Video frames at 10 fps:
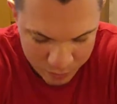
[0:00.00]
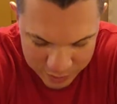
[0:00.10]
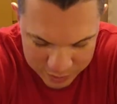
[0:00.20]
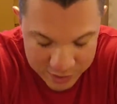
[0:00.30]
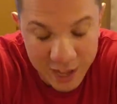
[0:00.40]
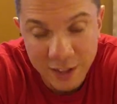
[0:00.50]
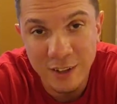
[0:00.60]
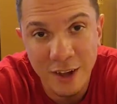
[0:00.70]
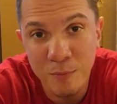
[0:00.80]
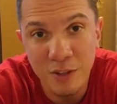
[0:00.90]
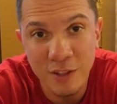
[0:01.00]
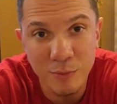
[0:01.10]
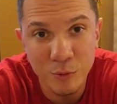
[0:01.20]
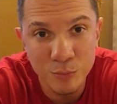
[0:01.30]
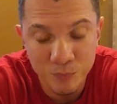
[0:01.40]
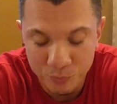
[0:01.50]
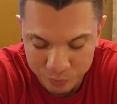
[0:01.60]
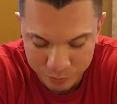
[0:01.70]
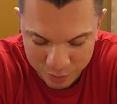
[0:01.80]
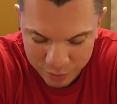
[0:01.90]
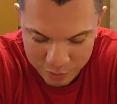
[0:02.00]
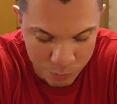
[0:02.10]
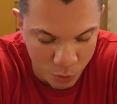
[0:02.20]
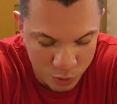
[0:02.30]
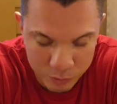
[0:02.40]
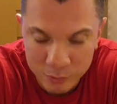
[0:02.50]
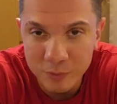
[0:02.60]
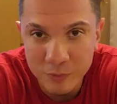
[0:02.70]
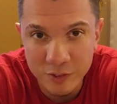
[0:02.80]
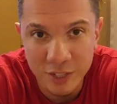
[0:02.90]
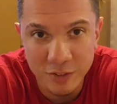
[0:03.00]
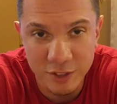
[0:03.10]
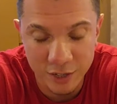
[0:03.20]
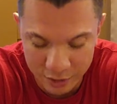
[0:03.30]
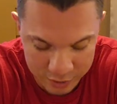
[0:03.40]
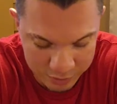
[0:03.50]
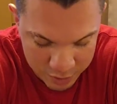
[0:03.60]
The steak, unbelievable. The molho, cinco estrelas.